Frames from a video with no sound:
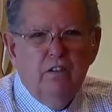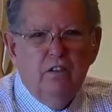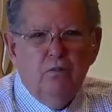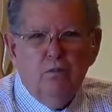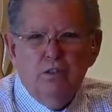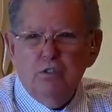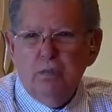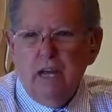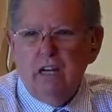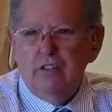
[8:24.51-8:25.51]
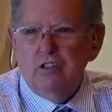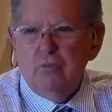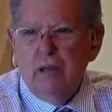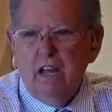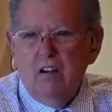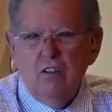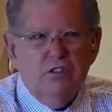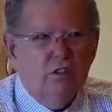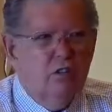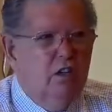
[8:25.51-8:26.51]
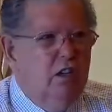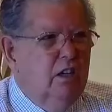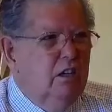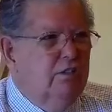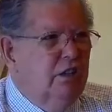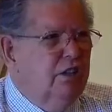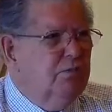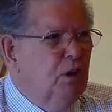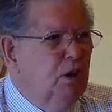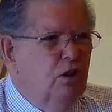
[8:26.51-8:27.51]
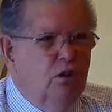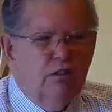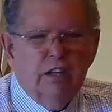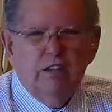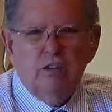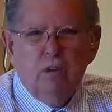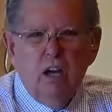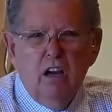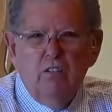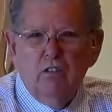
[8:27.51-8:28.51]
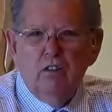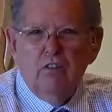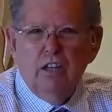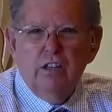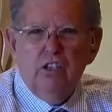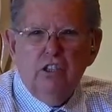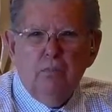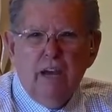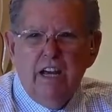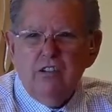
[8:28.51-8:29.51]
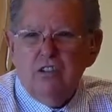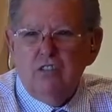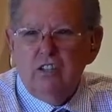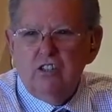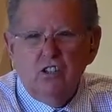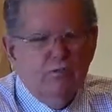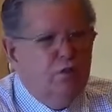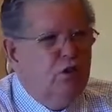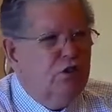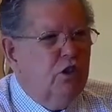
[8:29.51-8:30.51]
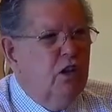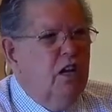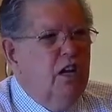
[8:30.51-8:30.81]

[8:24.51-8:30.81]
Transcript: our principalities or powers or things below or things above or things in the past or things in the future.